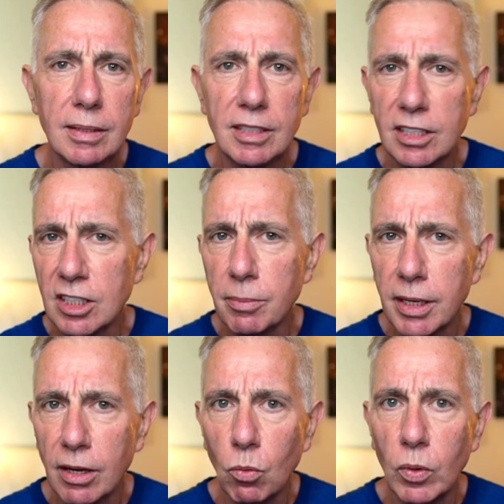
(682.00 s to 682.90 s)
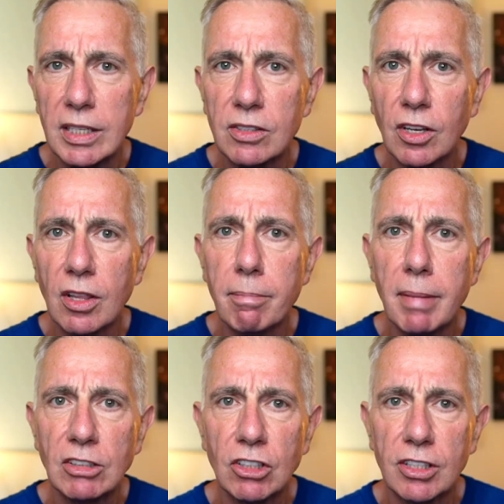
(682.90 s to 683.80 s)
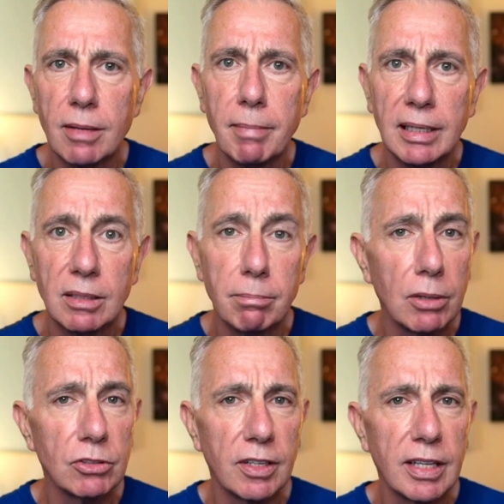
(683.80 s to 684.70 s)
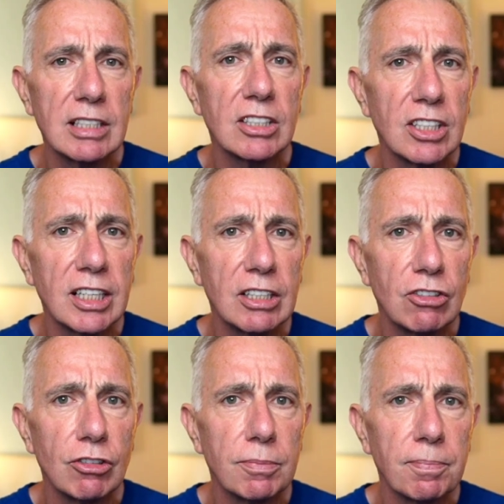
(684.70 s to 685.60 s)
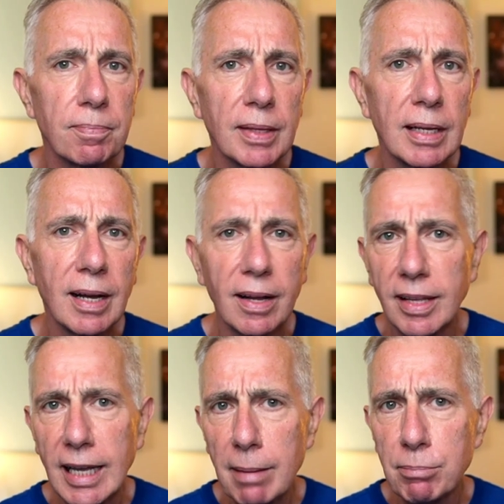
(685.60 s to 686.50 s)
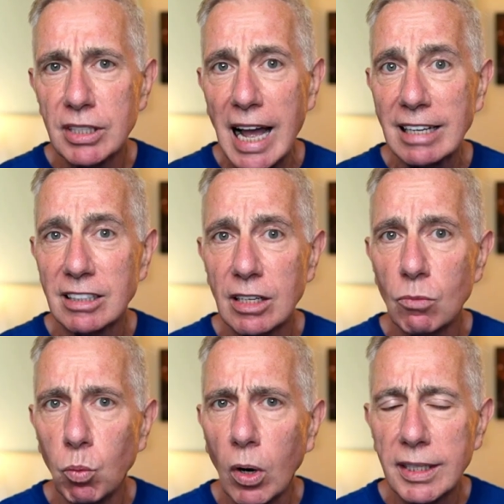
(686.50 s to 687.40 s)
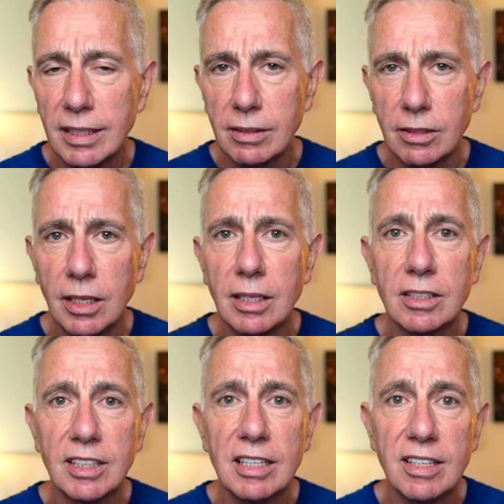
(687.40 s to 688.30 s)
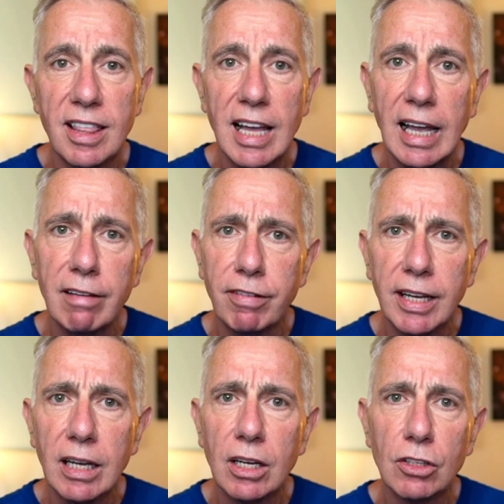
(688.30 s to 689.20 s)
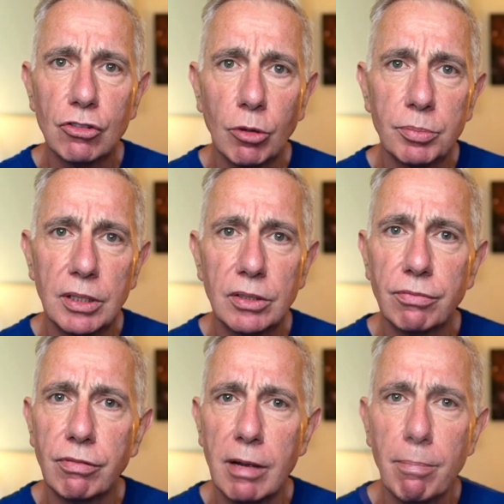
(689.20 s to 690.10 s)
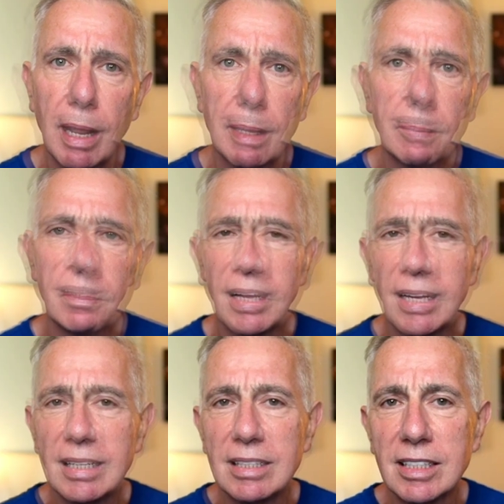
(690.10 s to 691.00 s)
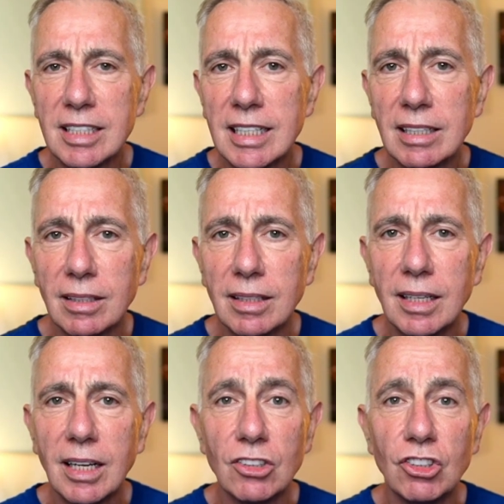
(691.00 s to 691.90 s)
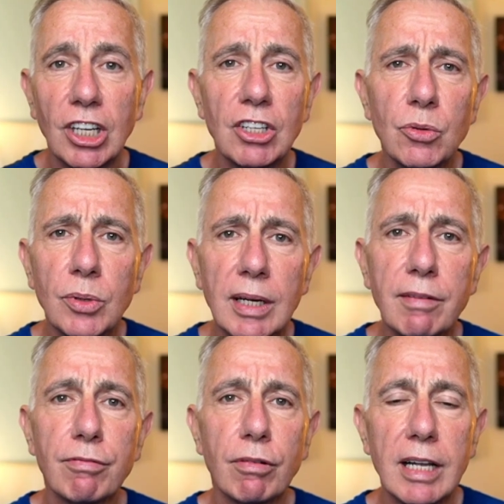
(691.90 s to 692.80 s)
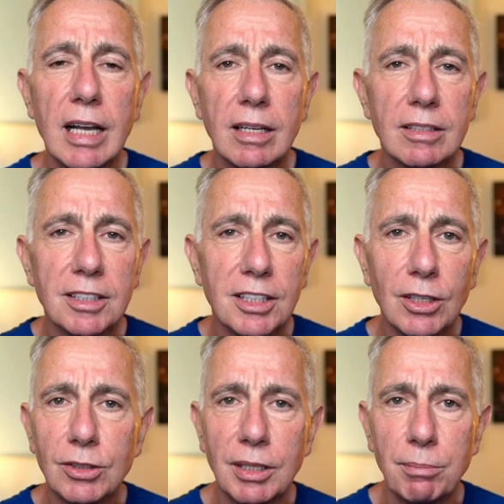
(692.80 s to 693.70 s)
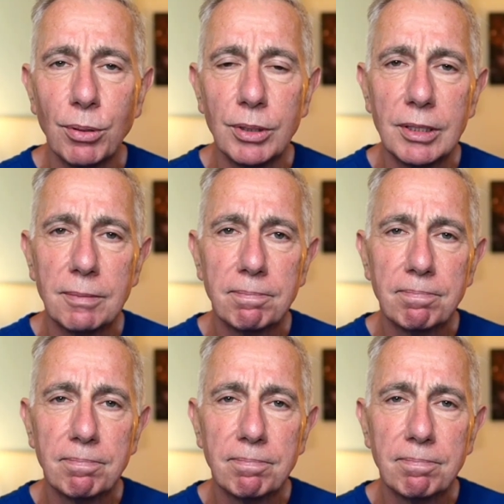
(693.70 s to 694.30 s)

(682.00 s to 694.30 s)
Systeme.io wins on the measures that matter most at this stage. And the gap has actually widened since Thinkific dropped its free plan. There is still a genuinely free starting point.